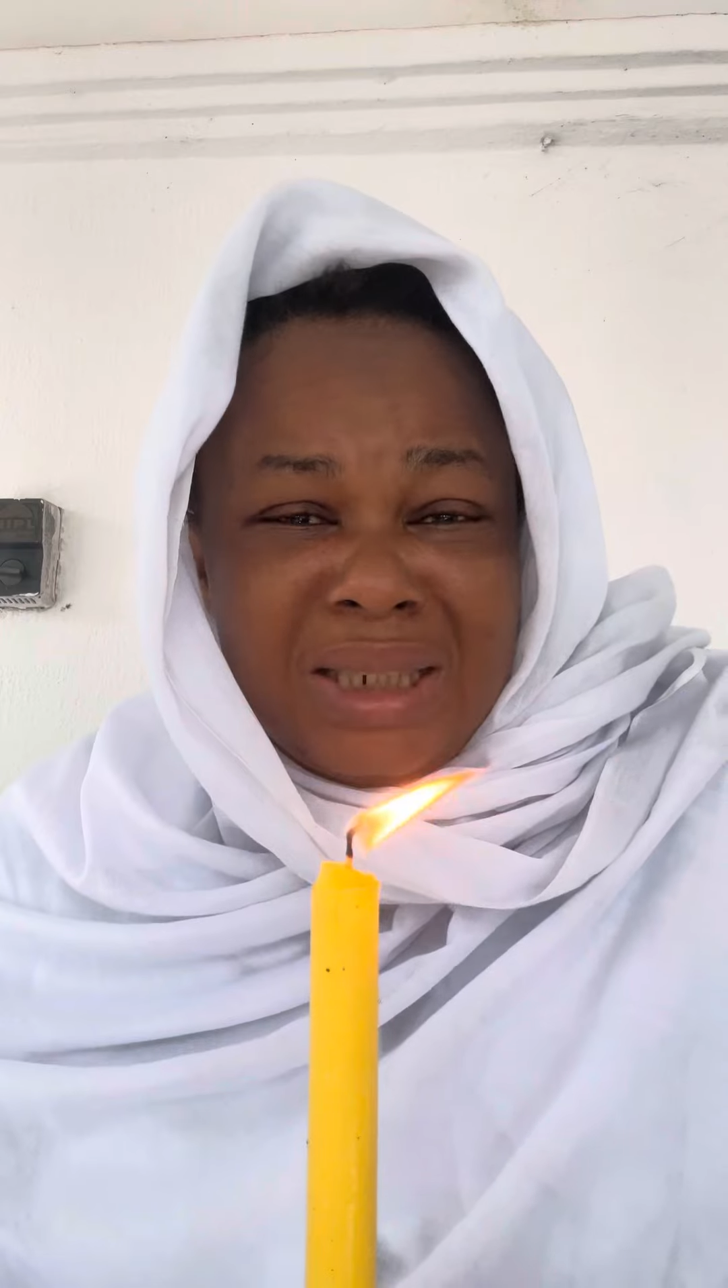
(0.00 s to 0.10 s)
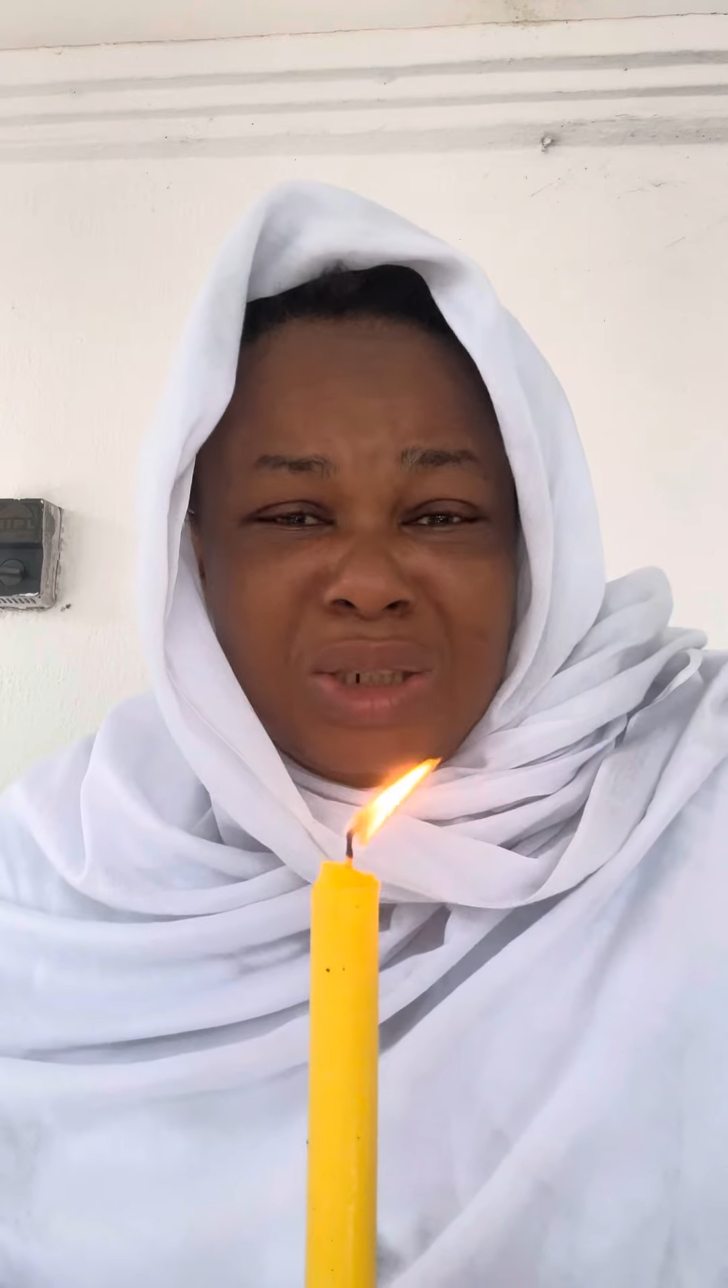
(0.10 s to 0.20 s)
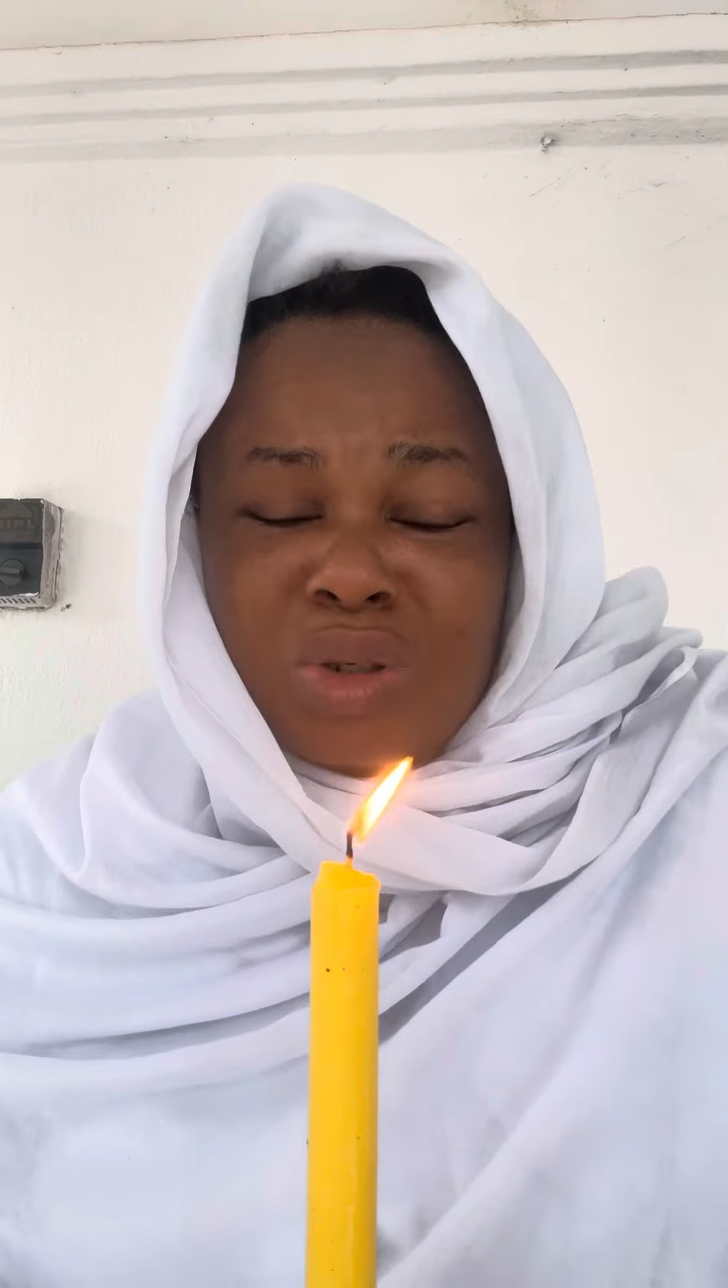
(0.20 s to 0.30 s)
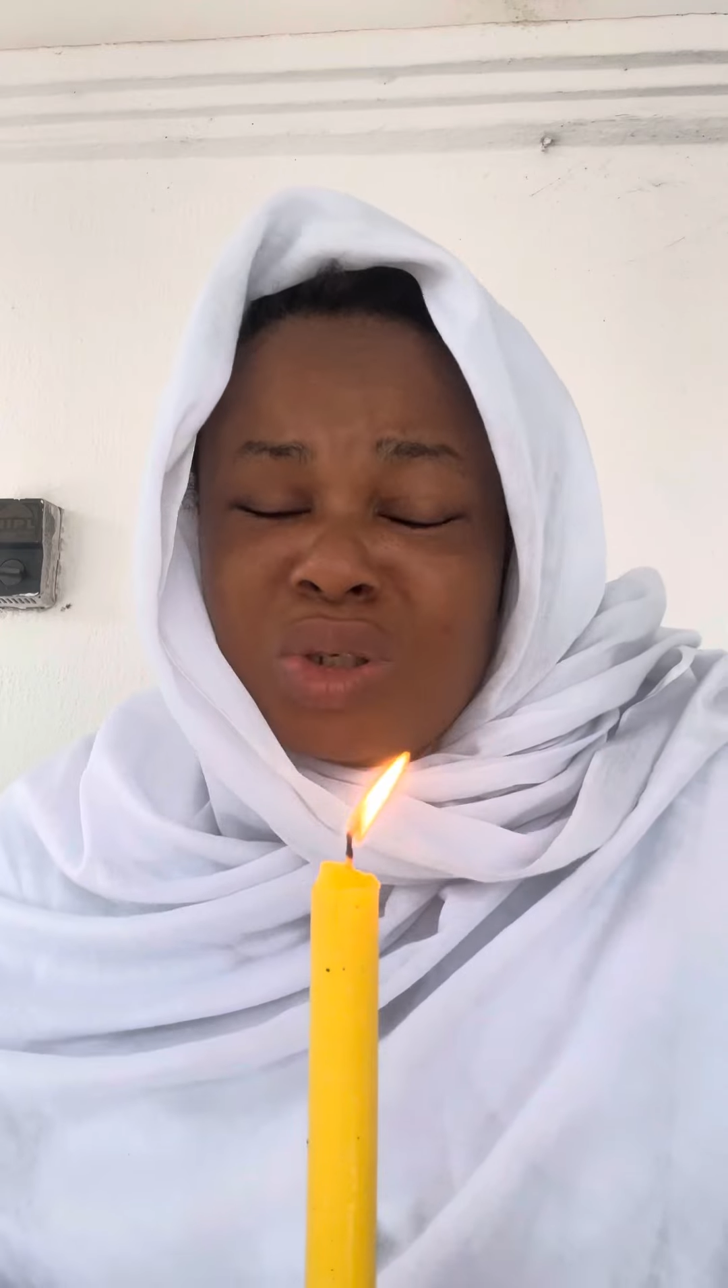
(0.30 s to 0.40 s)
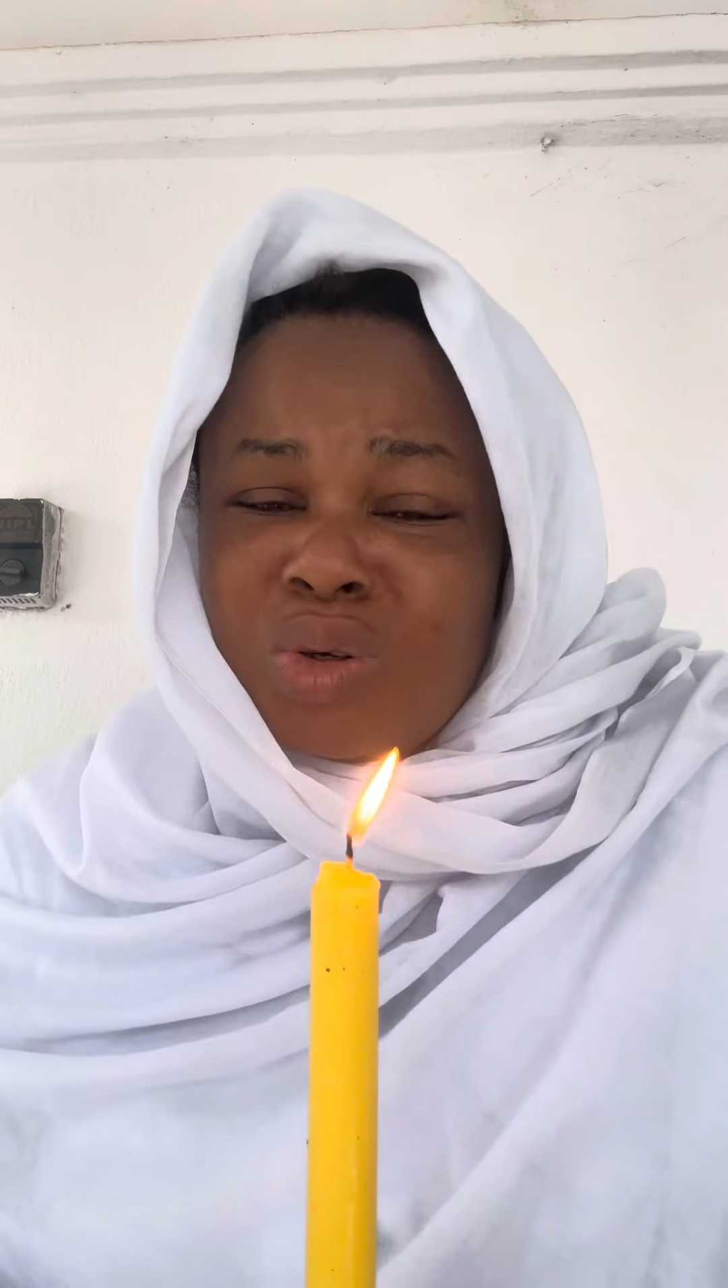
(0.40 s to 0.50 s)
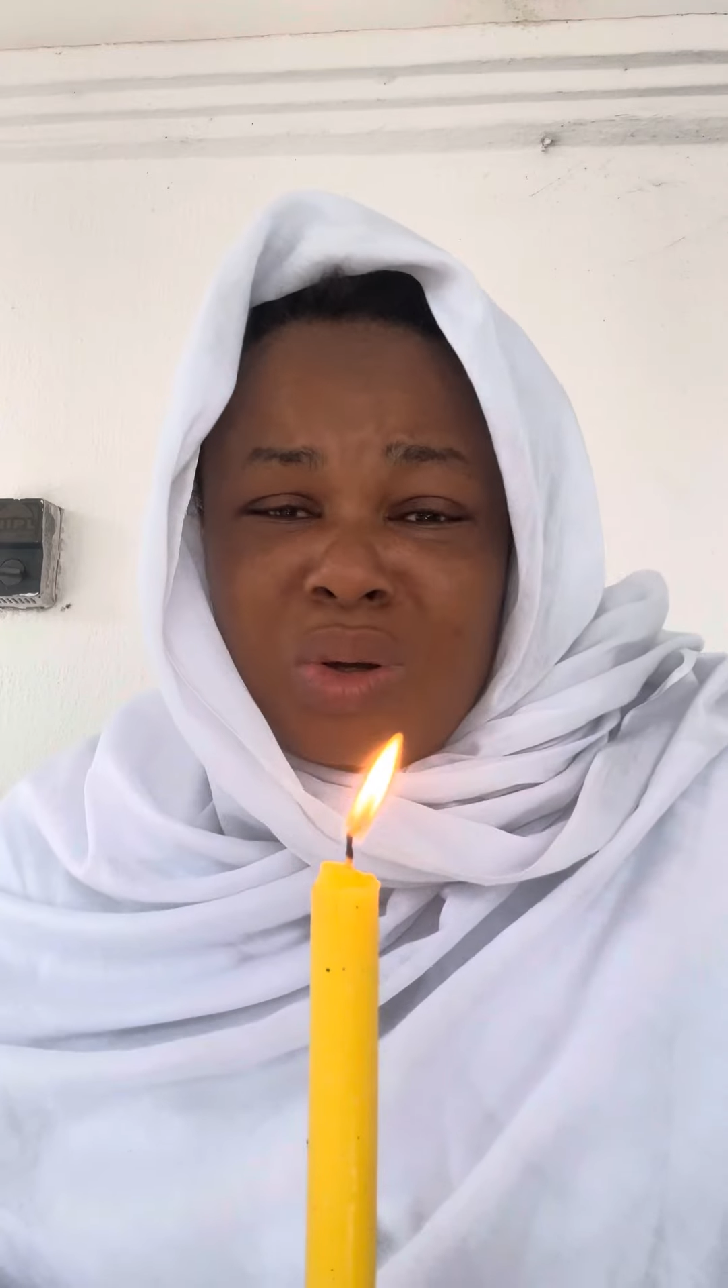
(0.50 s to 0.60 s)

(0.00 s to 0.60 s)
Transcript: It doesn't